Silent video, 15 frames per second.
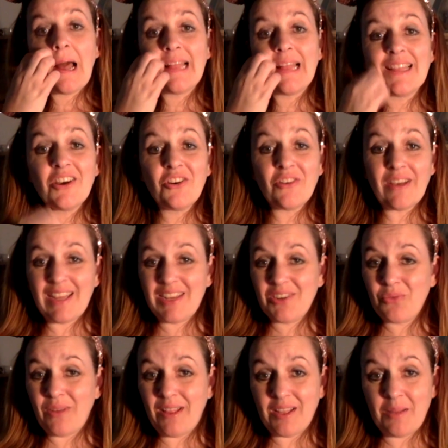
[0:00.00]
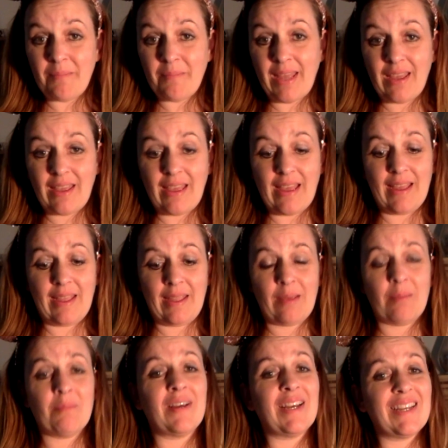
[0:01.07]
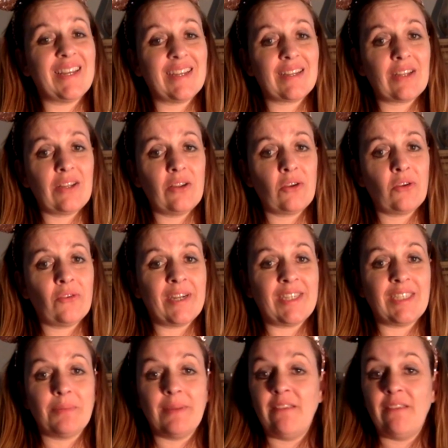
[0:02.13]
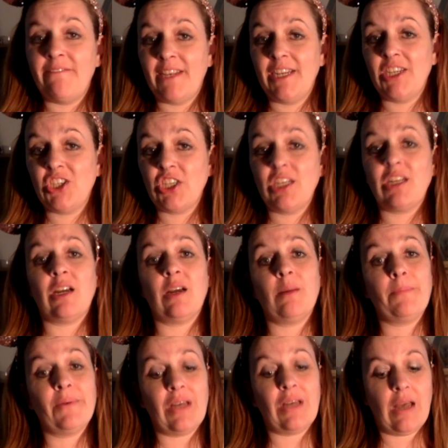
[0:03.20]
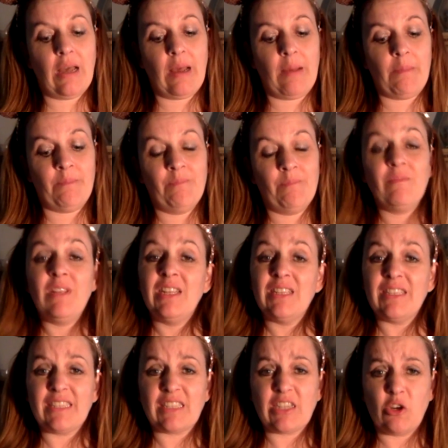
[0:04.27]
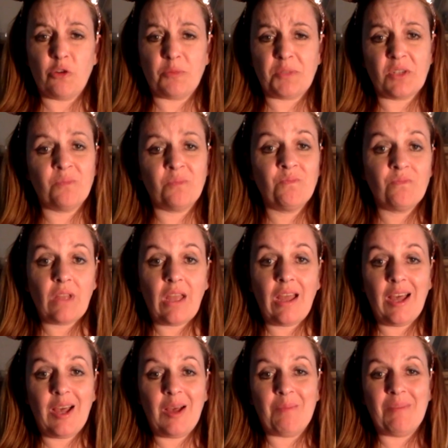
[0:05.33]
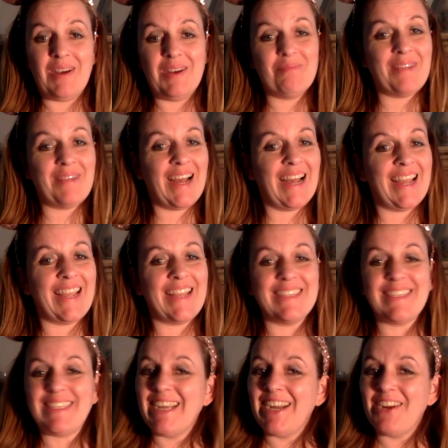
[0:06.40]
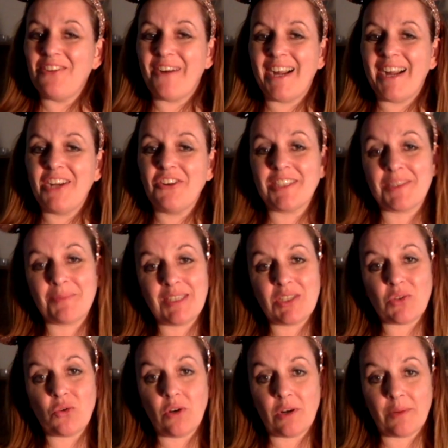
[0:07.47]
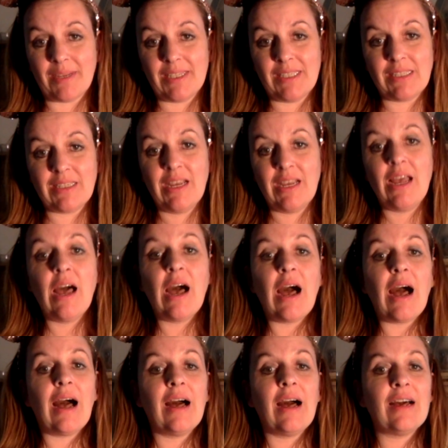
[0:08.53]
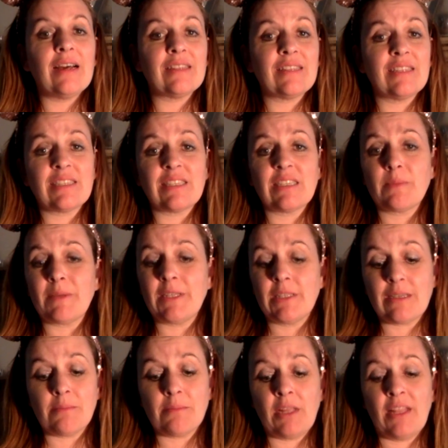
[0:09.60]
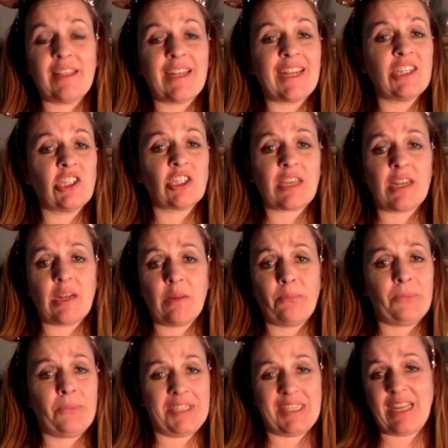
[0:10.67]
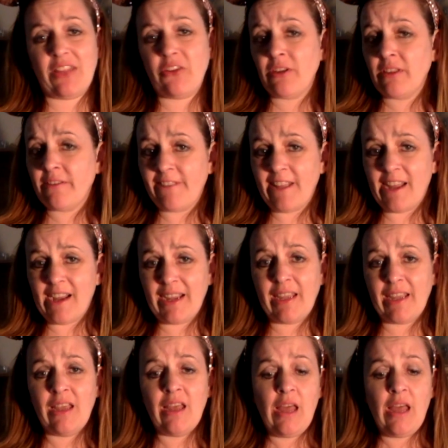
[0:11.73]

Hello and welcome back. I am going to be finishing up, at least I hope so, my DIY Christmas ornament. This has been something that I just kind of put together on the fly.